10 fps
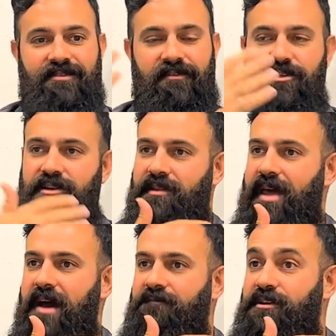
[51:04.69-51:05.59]
this feature and
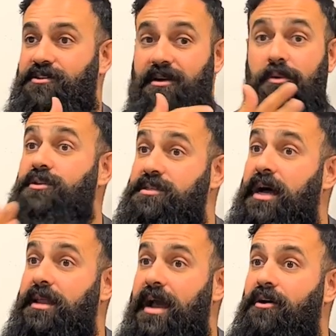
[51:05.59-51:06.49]
that feature, and we'll
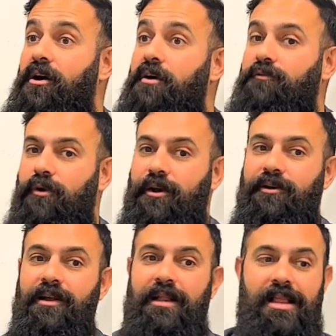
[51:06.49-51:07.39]
design that car for
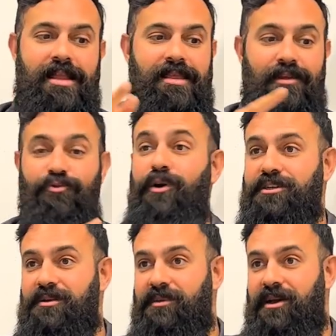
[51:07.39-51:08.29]
you. Now the
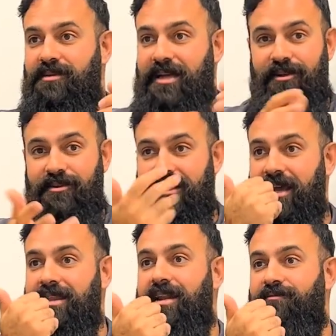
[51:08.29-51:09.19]
question becomes, how do you
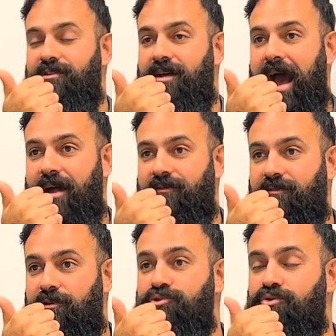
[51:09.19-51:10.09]
take that out of
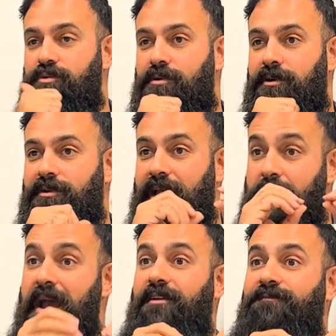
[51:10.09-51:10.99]
the virtual world
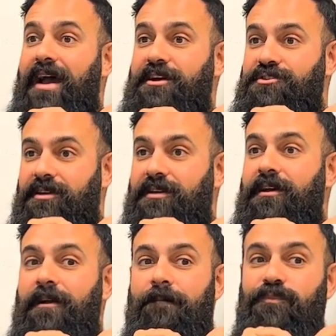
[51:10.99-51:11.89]
and manufacture it?
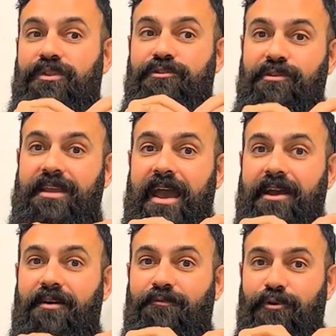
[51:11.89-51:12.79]

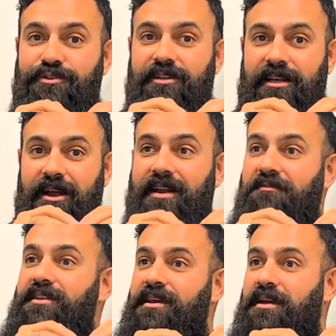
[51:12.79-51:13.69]
Today, unfortunately, not
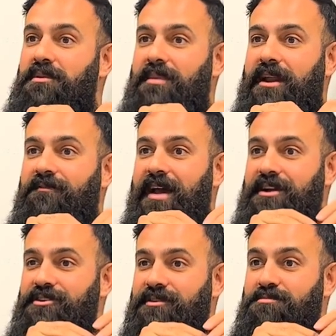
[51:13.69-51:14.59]
everything can be
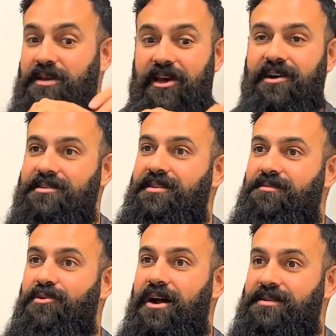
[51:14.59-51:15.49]
manufactured because of the
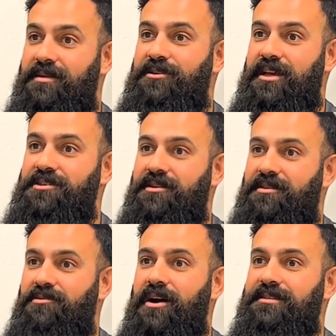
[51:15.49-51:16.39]
pro- limitation of
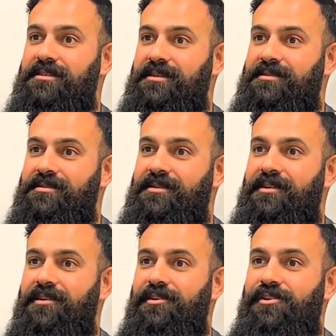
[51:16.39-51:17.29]
the processes.
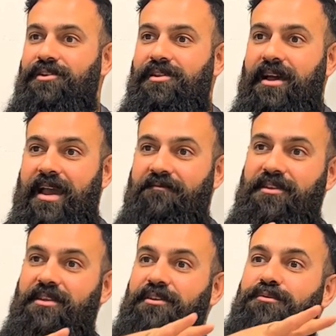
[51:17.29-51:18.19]
Mm-hmm. Like
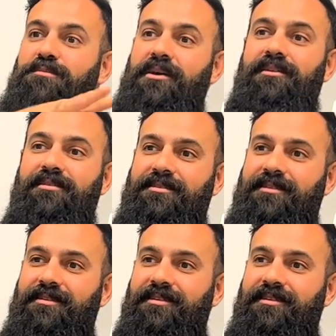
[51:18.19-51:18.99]
everything you build,